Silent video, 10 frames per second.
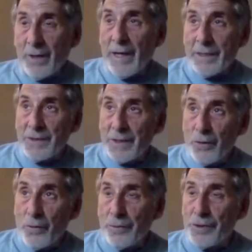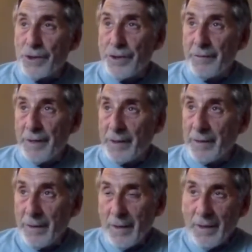classic overachieving
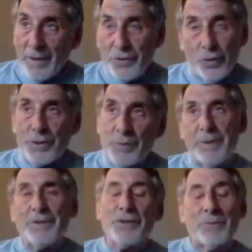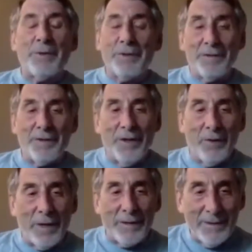Jewish businessman. I